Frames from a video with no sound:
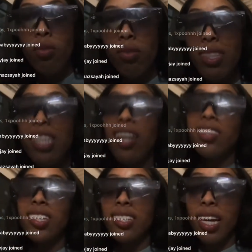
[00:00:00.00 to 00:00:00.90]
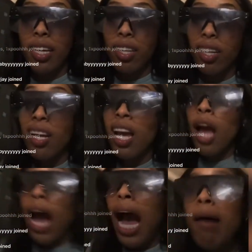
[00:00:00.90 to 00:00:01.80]
schools, get our shit together.
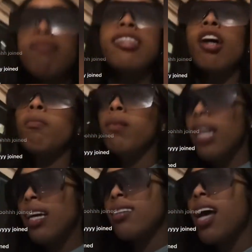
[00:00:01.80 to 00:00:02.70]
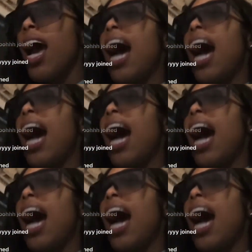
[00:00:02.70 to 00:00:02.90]
I'm so blessed.